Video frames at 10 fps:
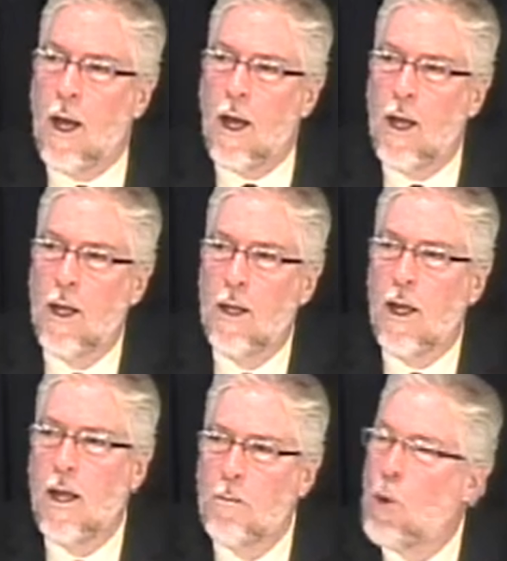
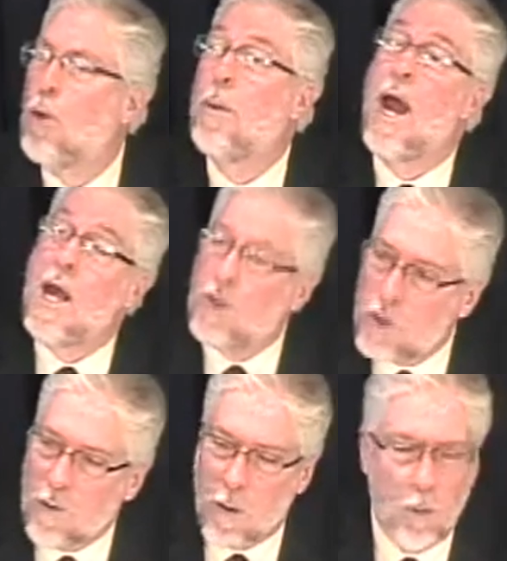a more
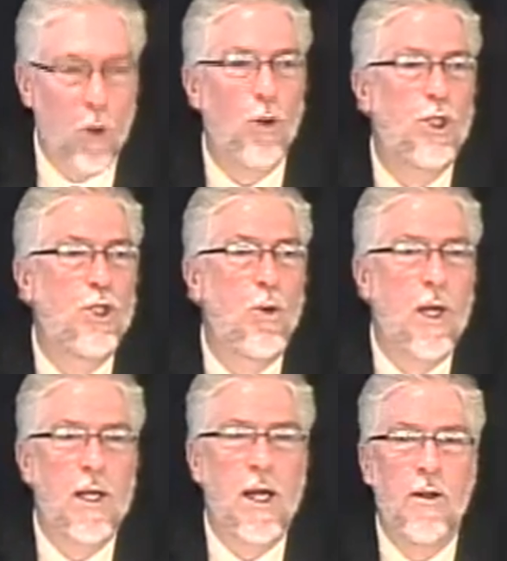passive approach to
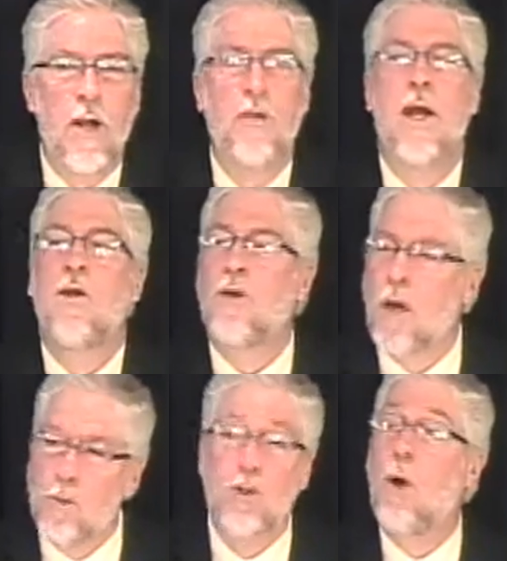it in that they
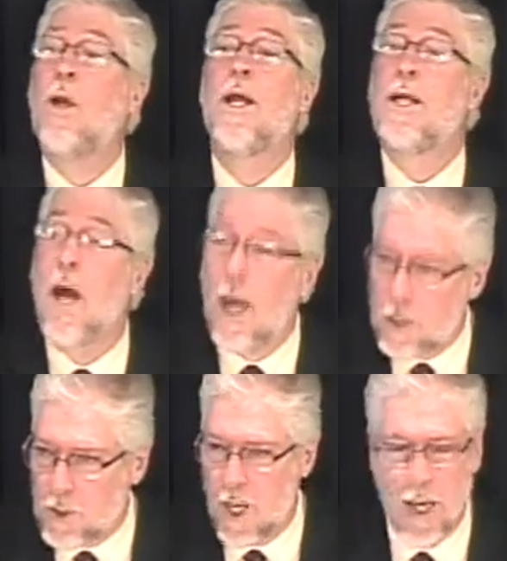thought it was all in
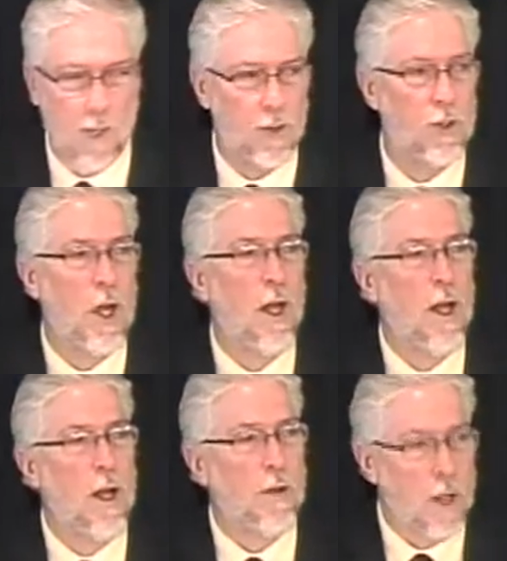God's hands,
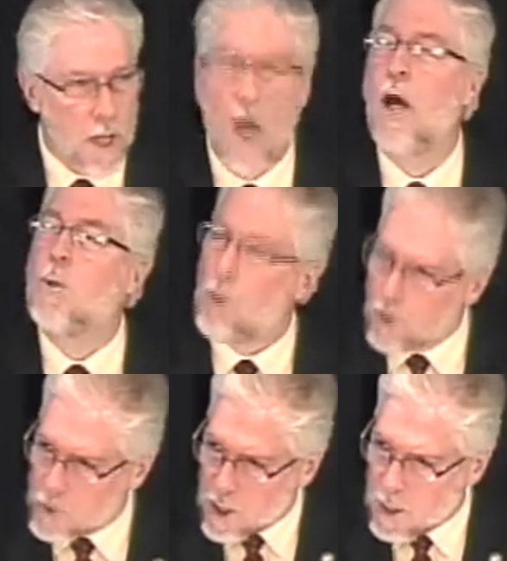that God
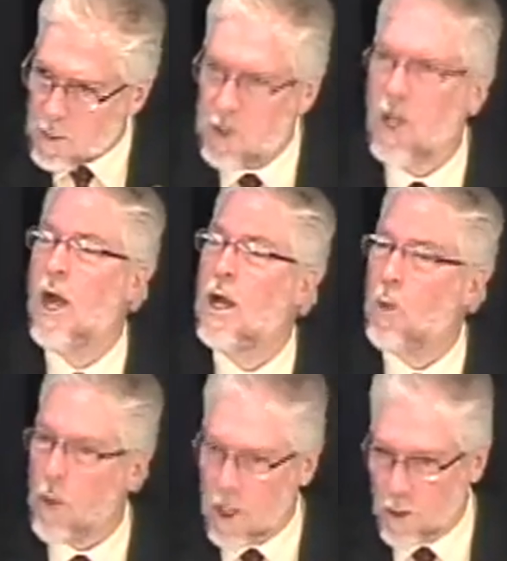will send the
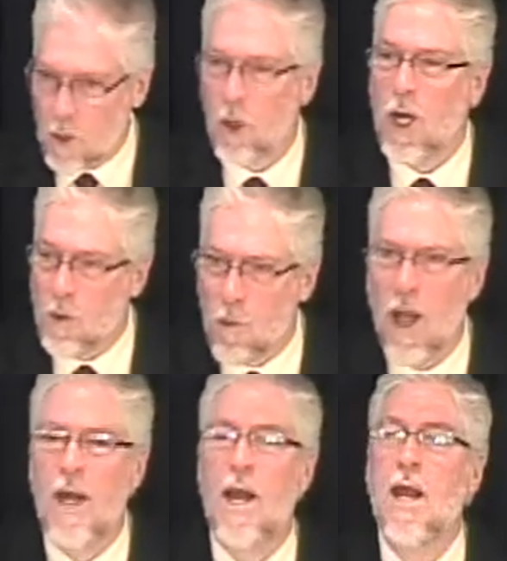Messiah when he's good and
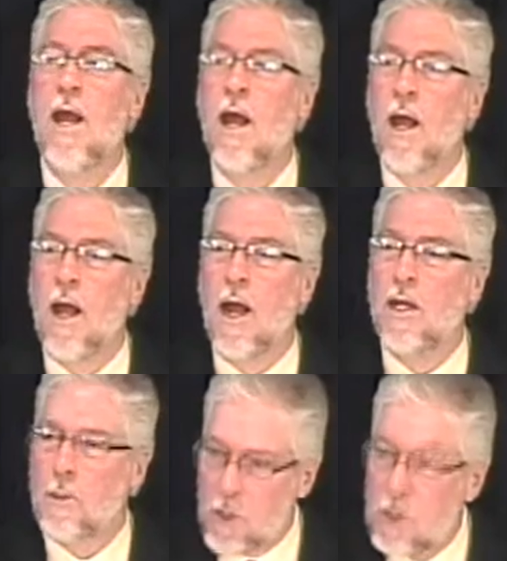ready,
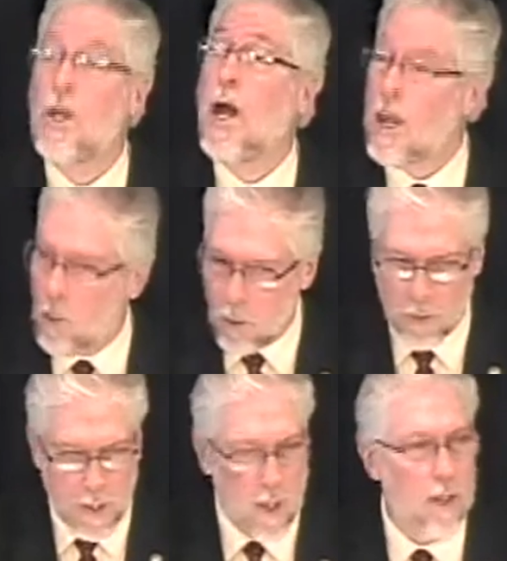and the Messiah
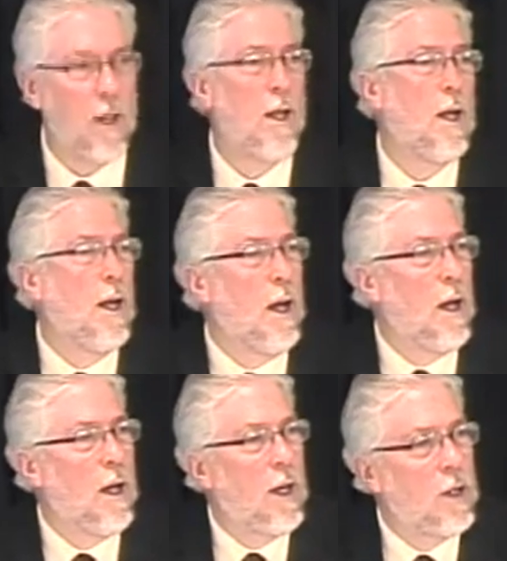will then
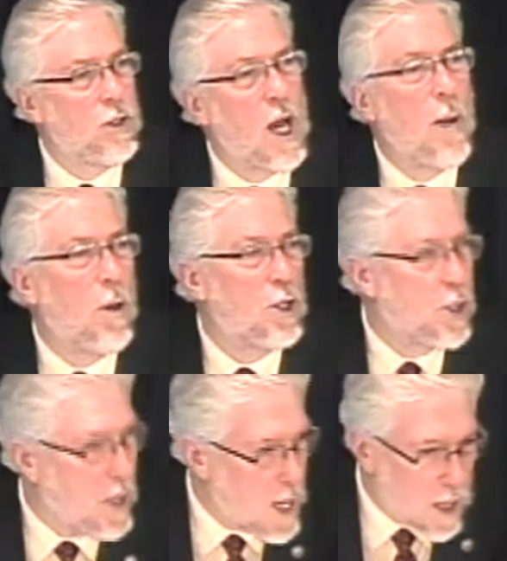
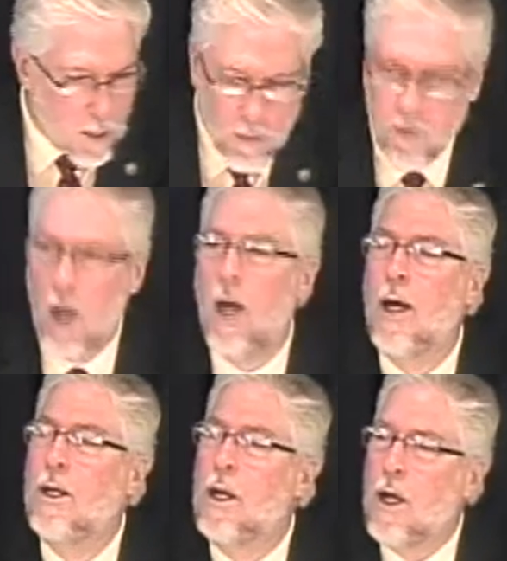establish the kingdom of
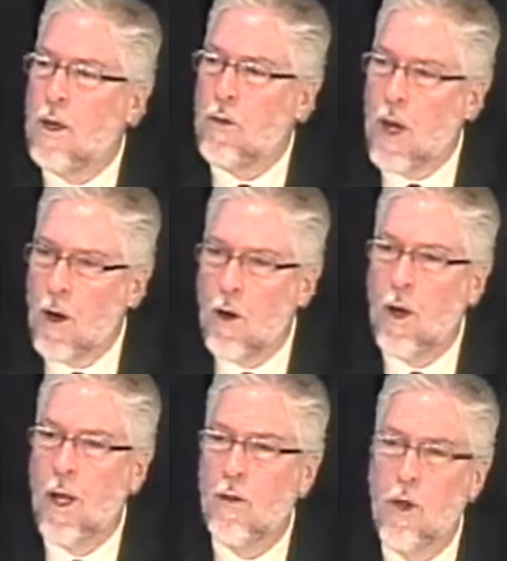God
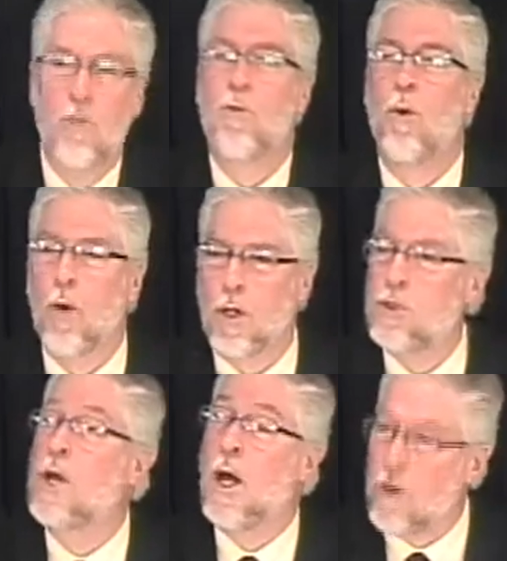there, and therefore
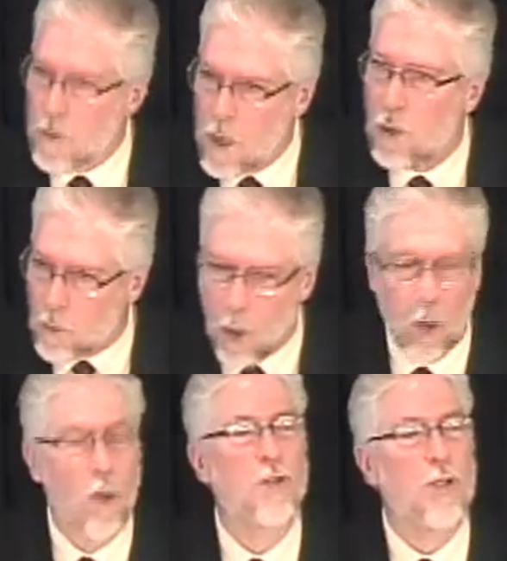it's not their
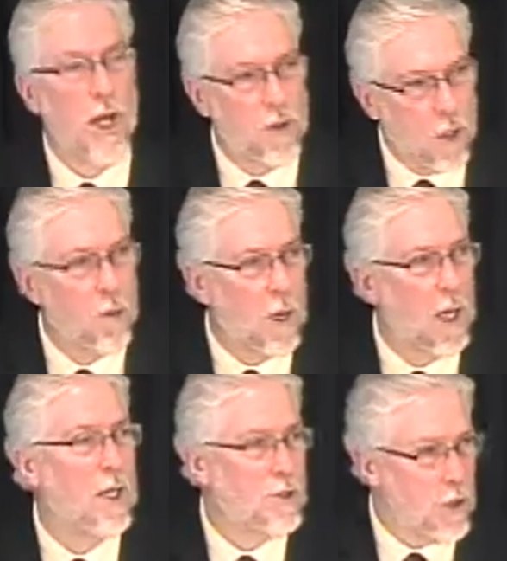role, it's not their
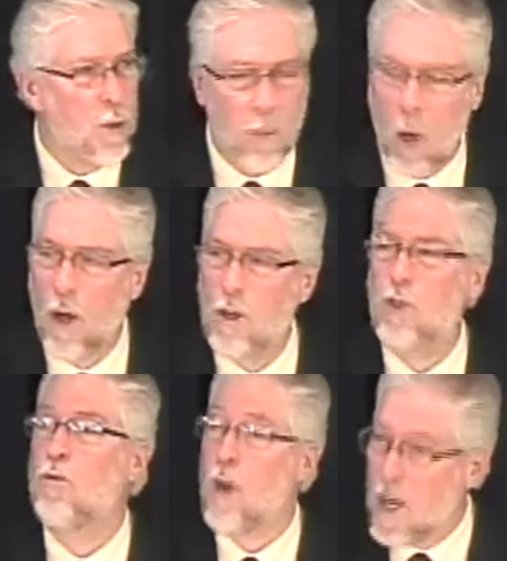place, their part
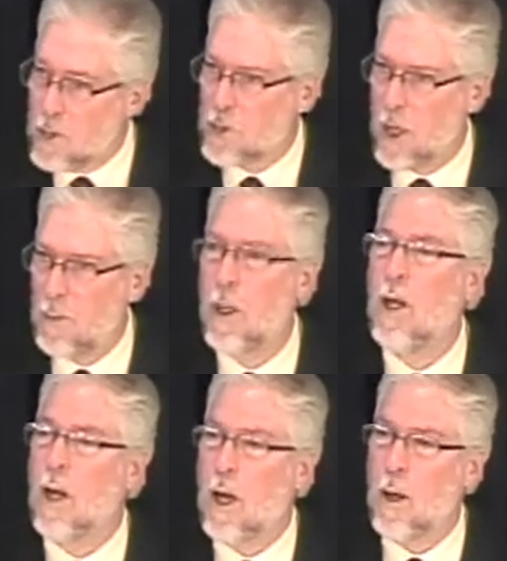to rise up
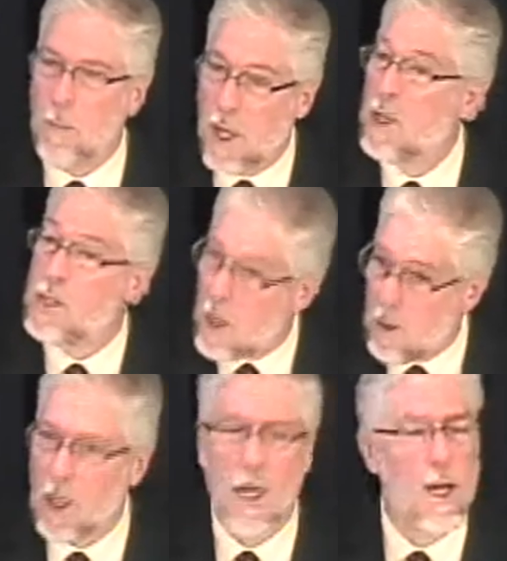
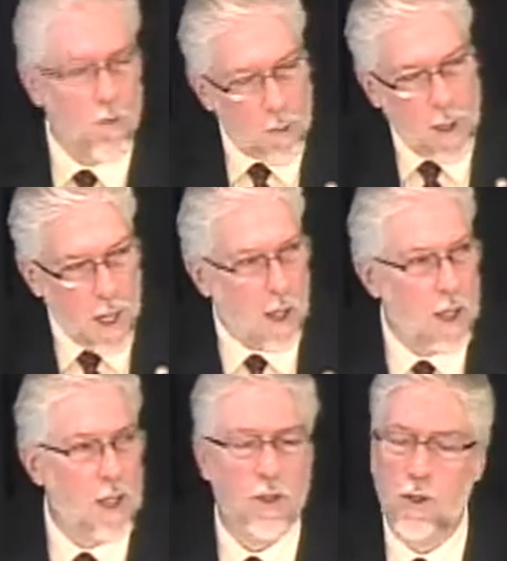militarily and rebel
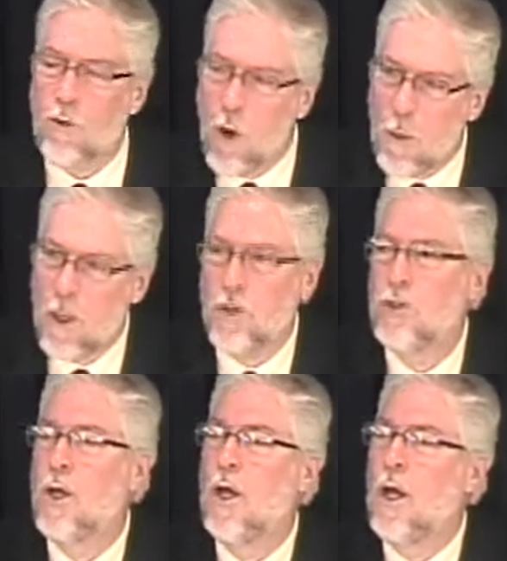against the
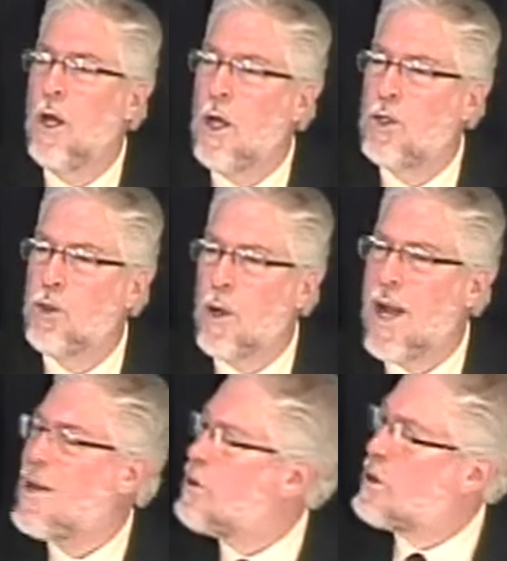Romans. So again,